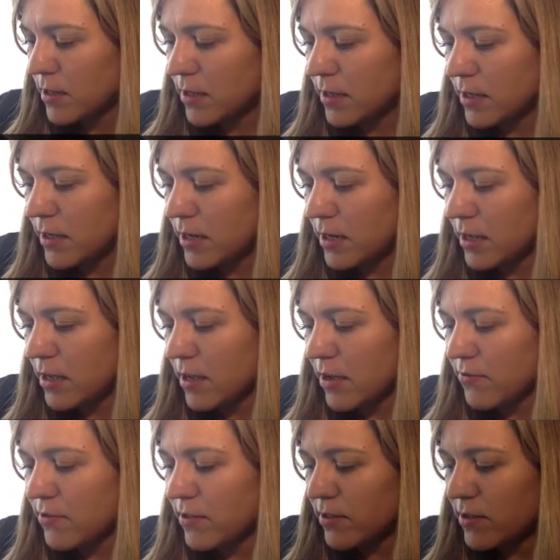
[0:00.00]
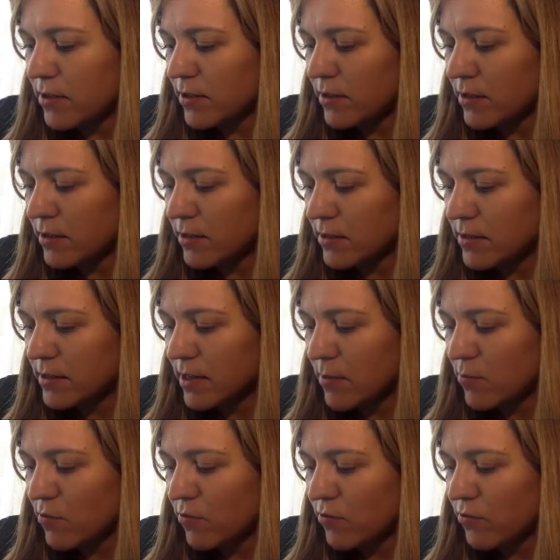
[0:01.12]
Again, I have that the
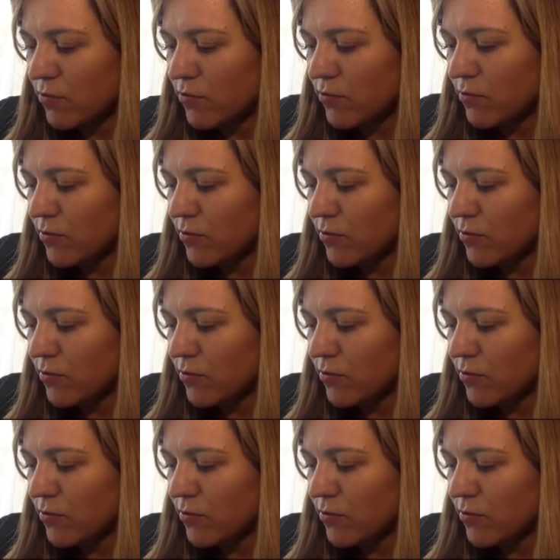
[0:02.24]
sum of